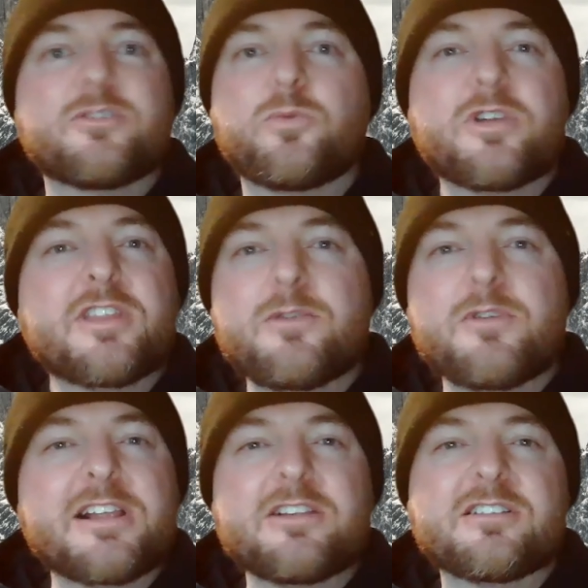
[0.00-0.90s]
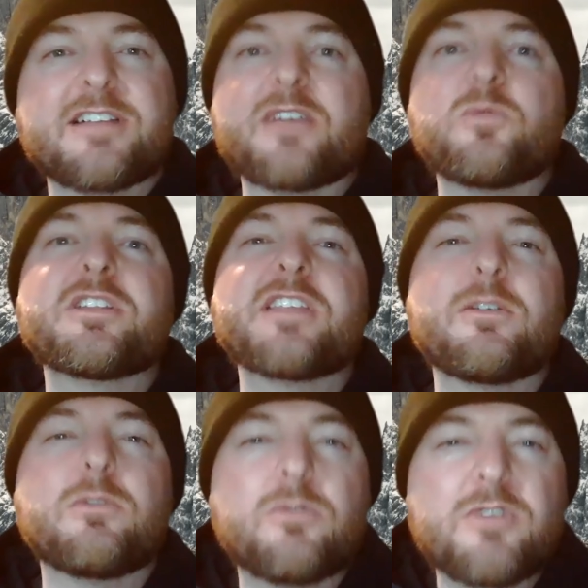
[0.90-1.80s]
What do they really look like? What do
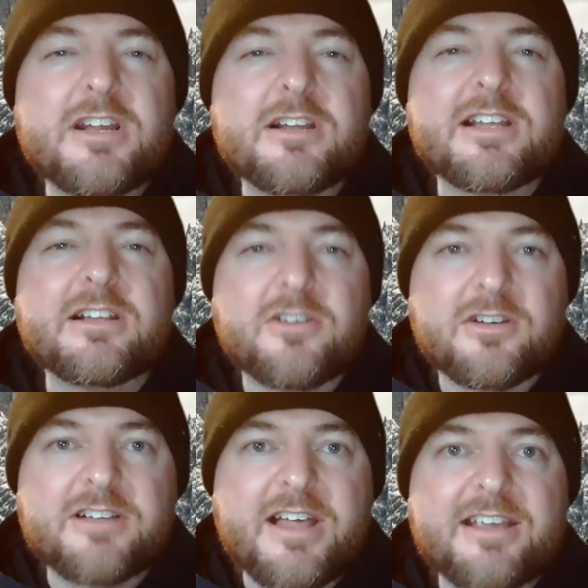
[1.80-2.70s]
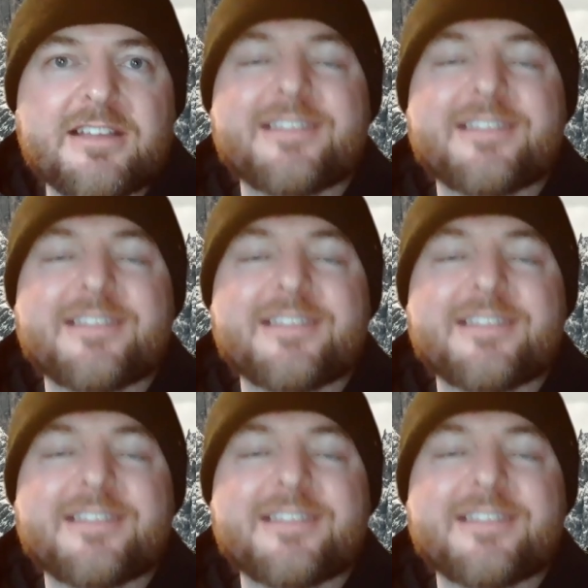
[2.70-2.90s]
they really look like?